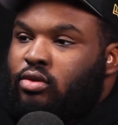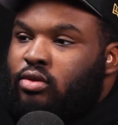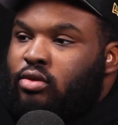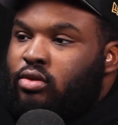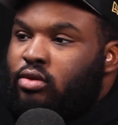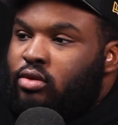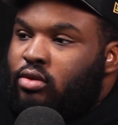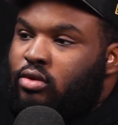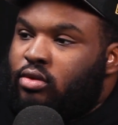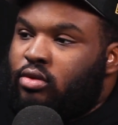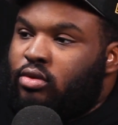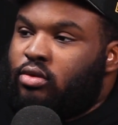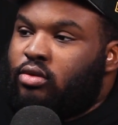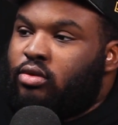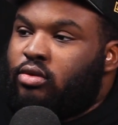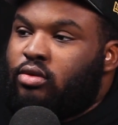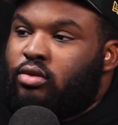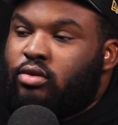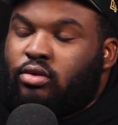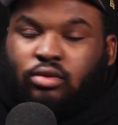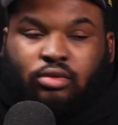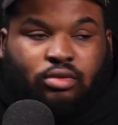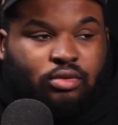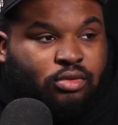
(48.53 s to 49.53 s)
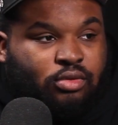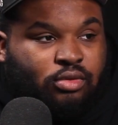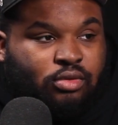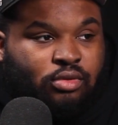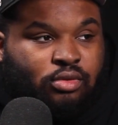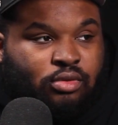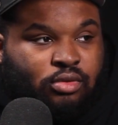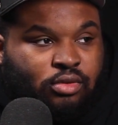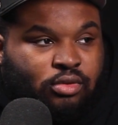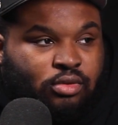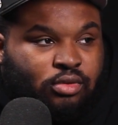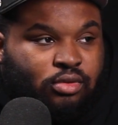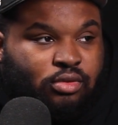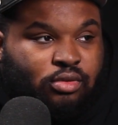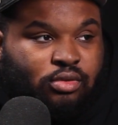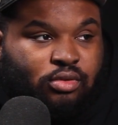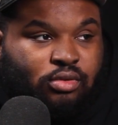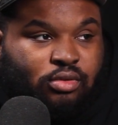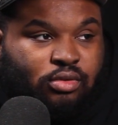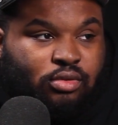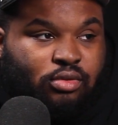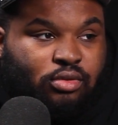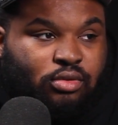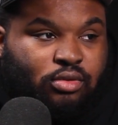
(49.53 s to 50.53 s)
It's actually pretty interesting doing this
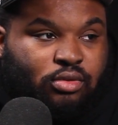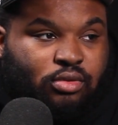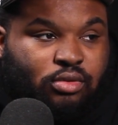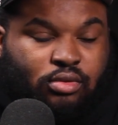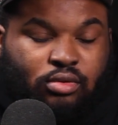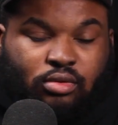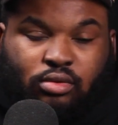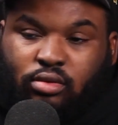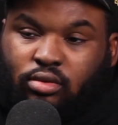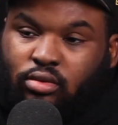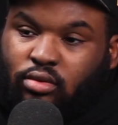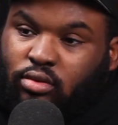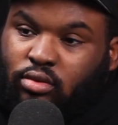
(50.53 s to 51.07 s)
episode now